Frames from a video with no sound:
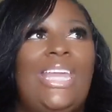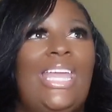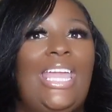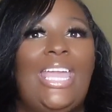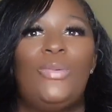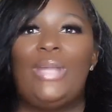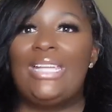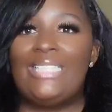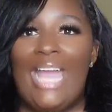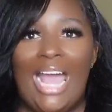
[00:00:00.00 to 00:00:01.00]
And when
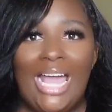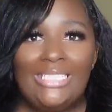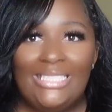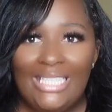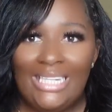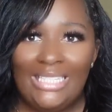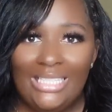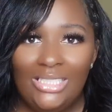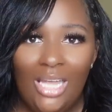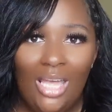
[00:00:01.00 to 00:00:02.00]
I say I
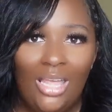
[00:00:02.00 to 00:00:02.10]
seen